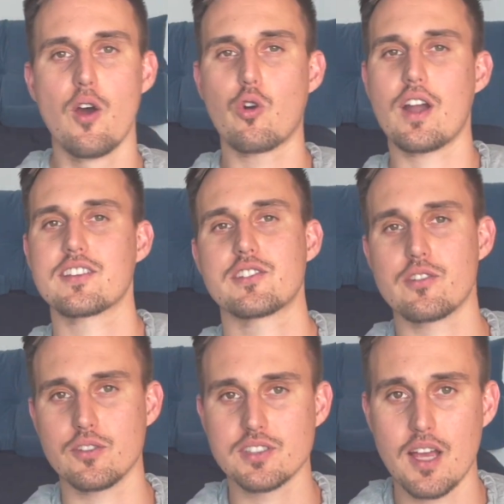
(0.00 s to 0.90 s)
or
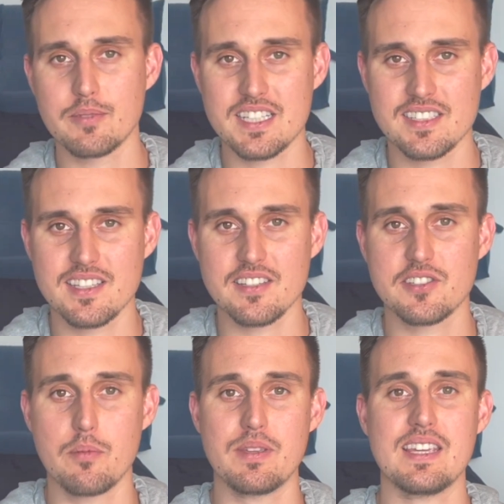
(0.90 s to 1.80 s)
external substances
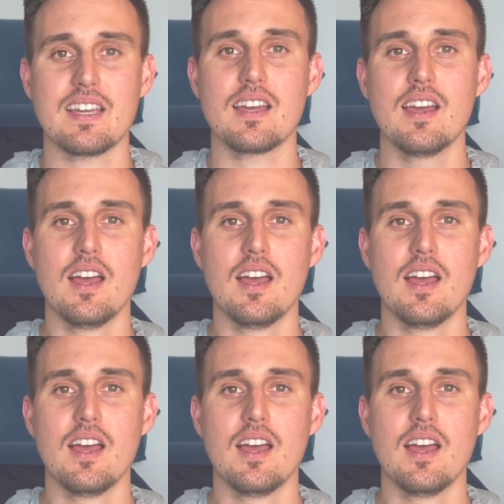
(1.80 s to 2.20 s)
to being